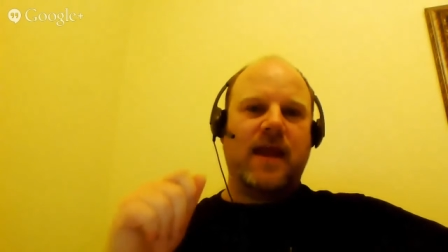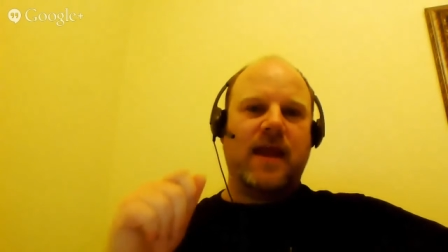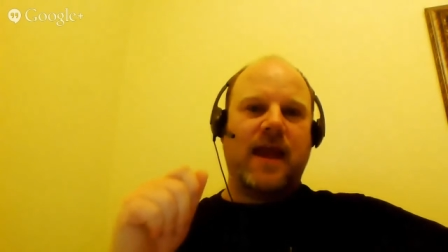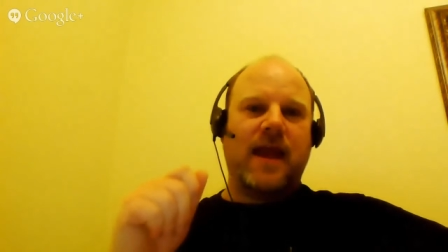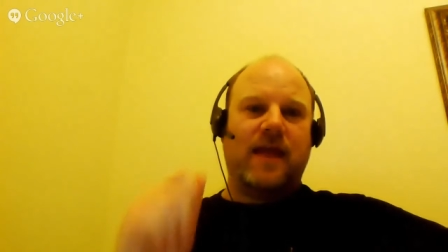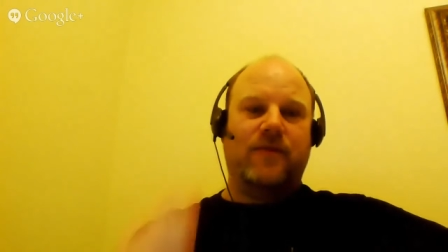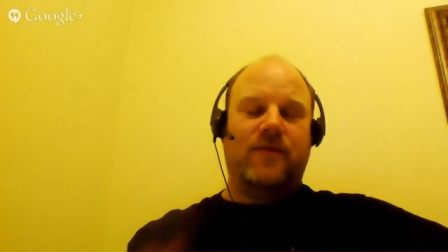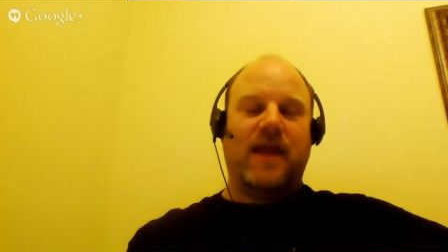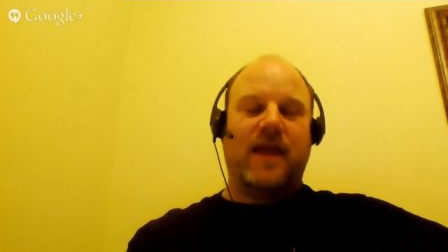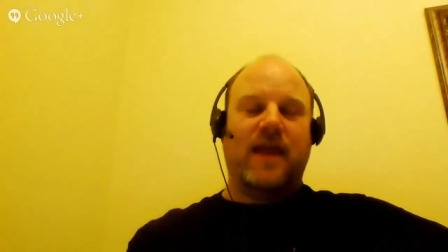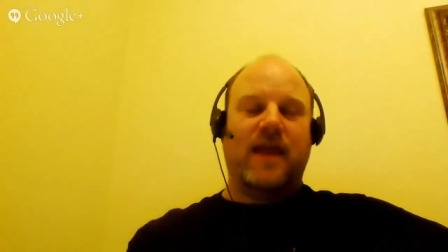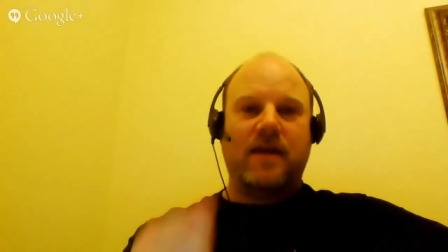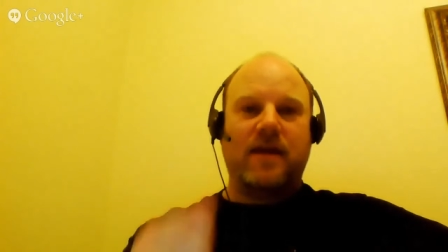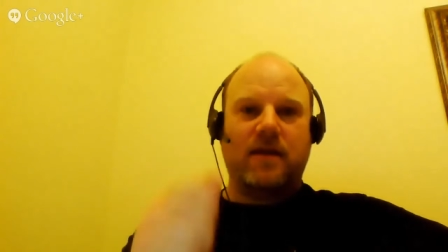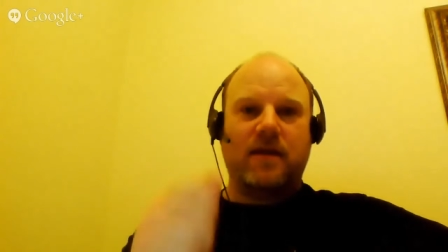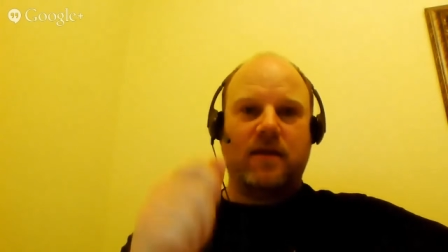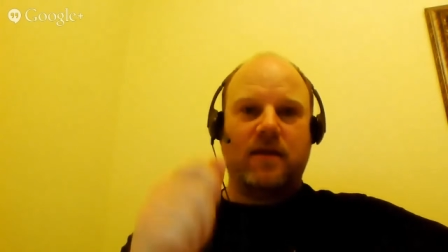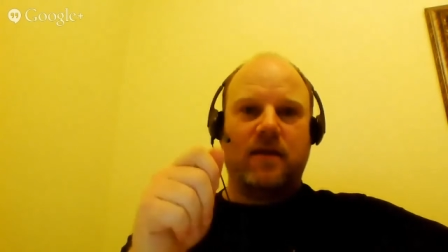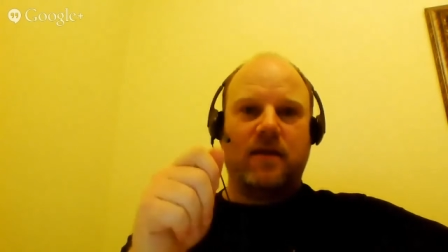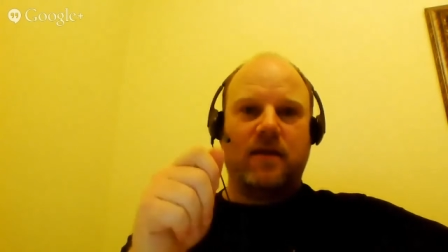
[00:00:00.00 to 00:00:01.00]
And
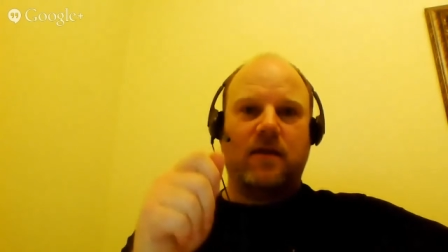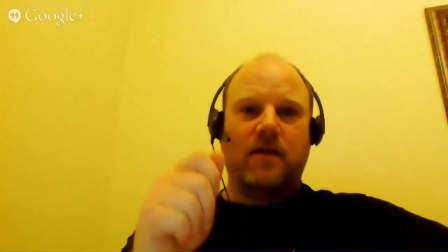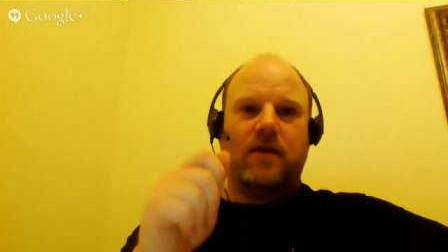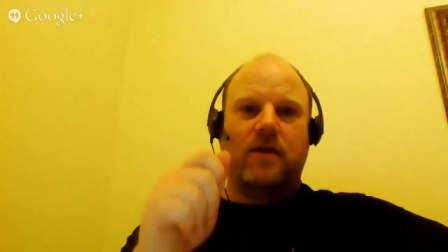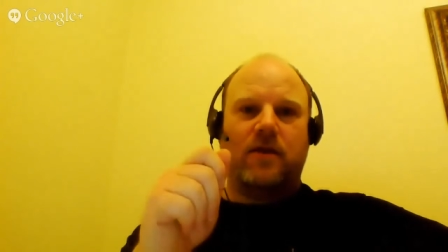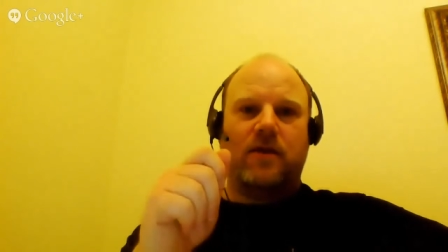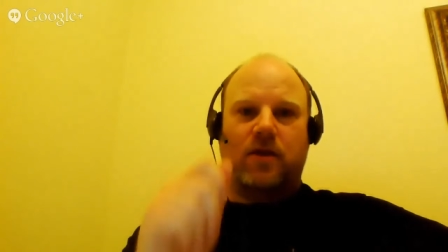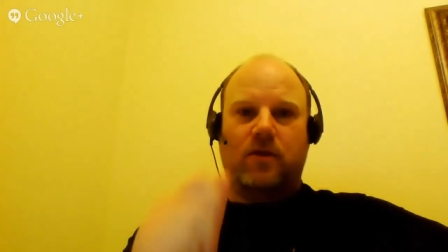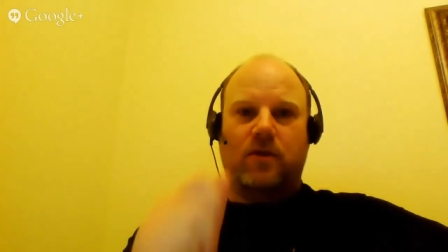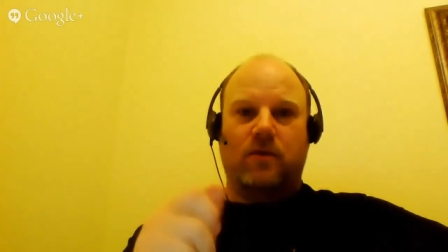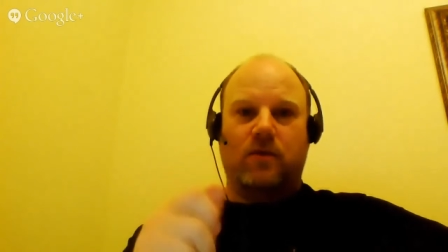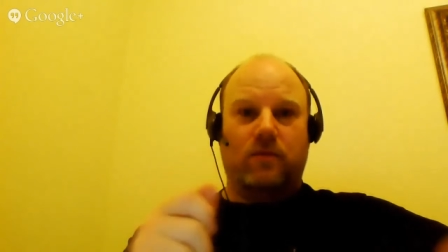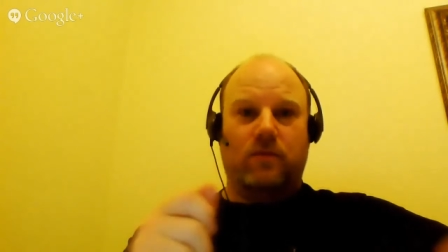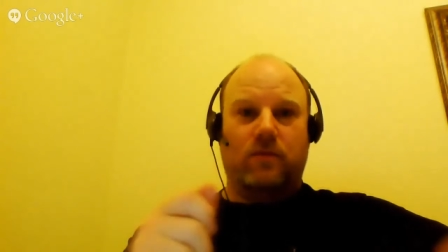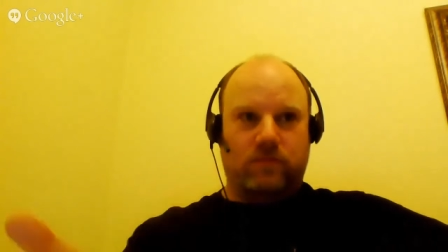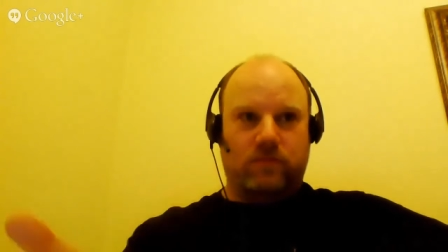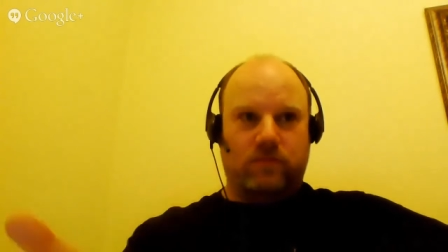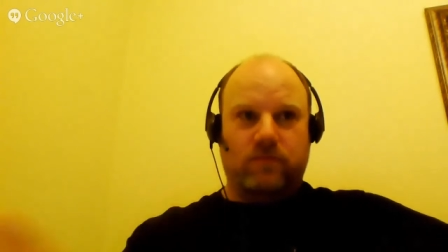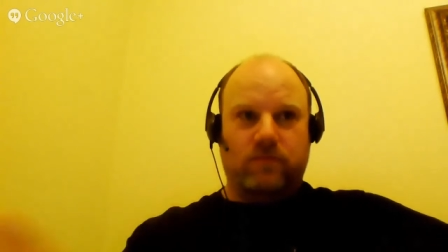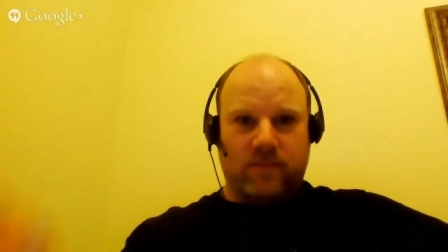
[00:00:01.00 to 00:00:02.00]
then you
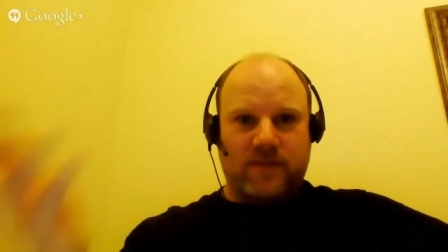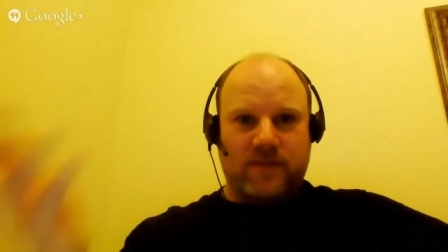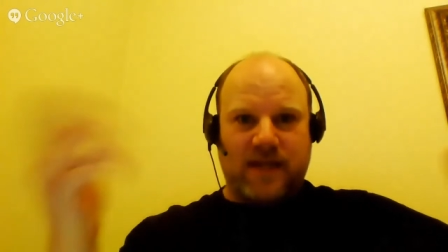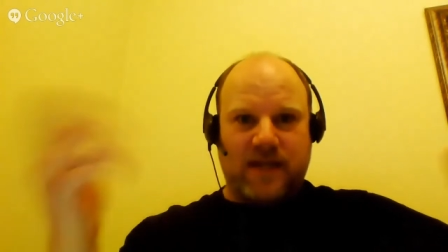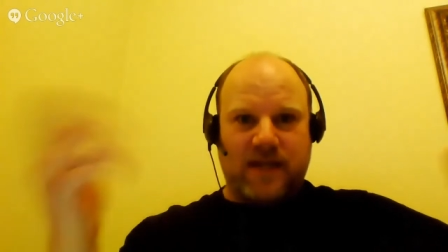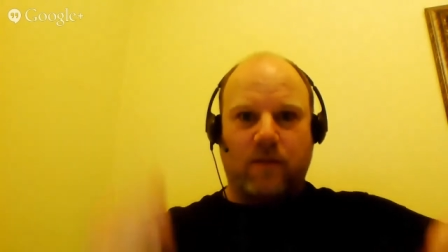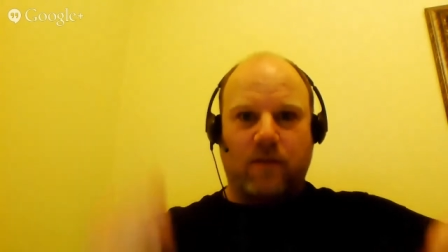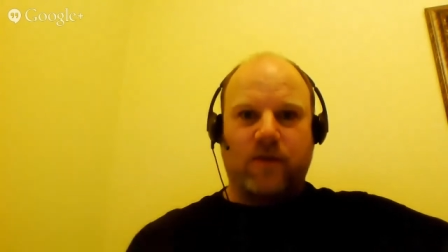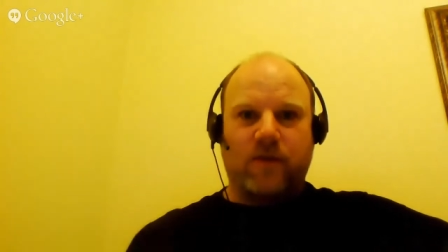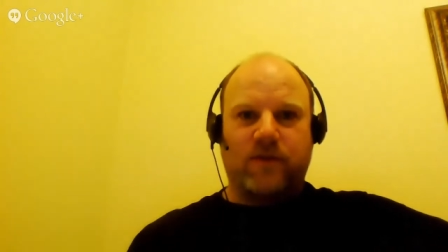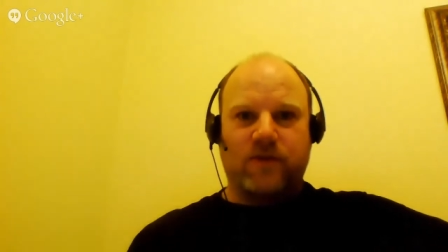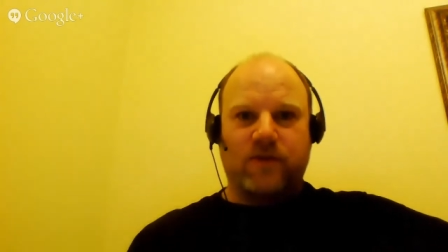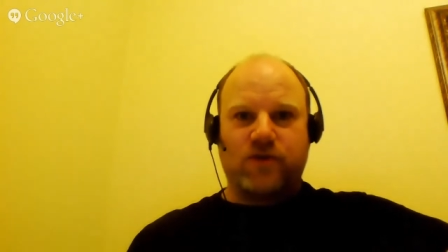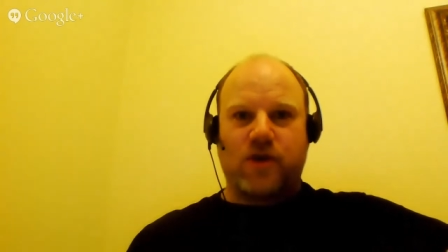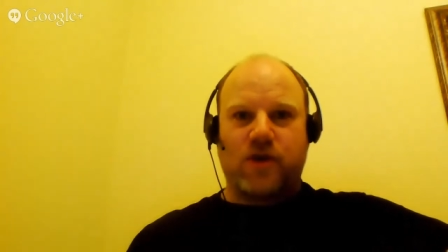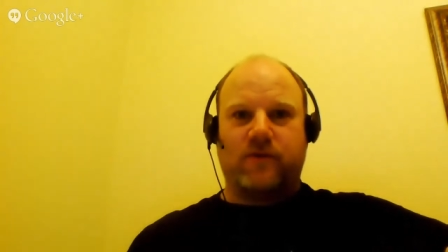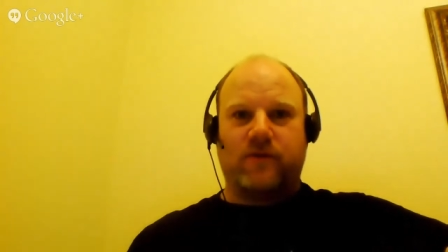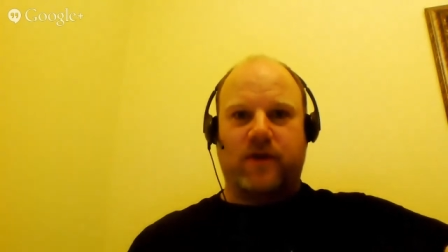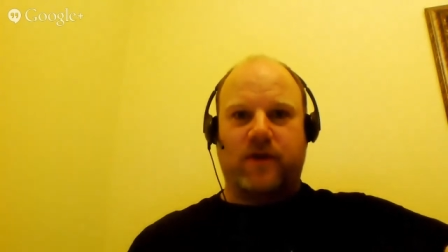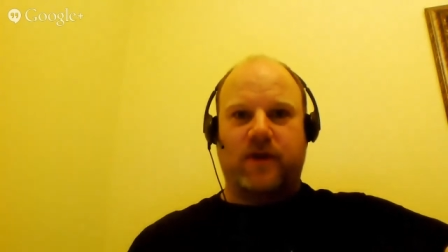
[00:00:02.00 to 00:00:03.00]
tell them what the
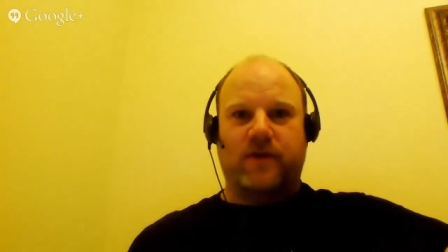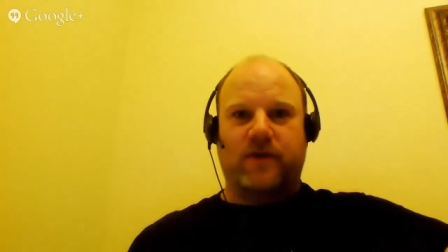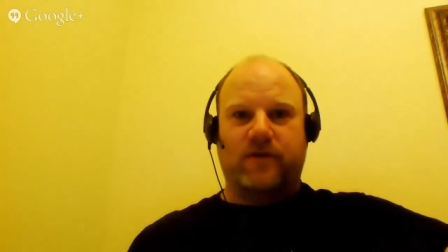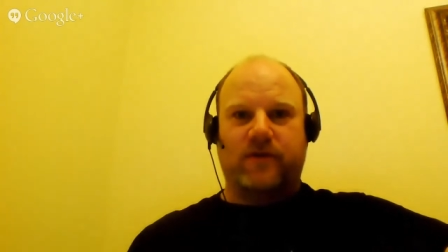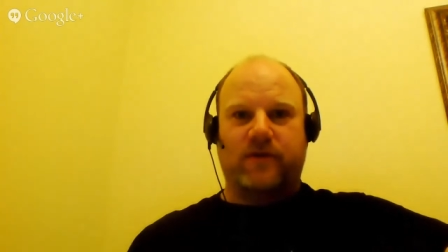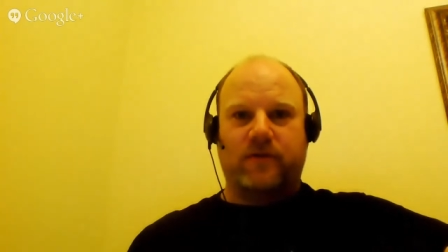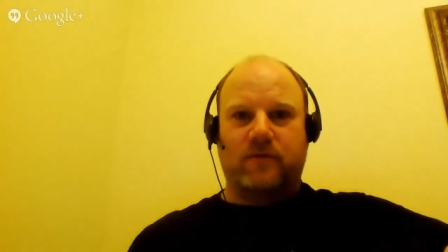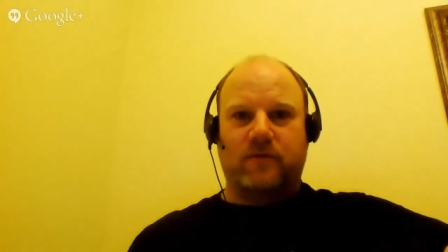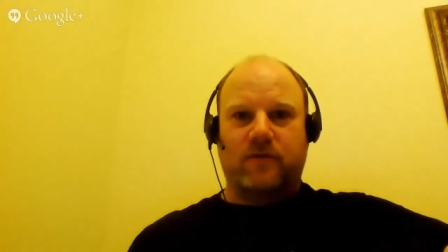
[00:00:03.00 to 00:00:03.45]
genre is.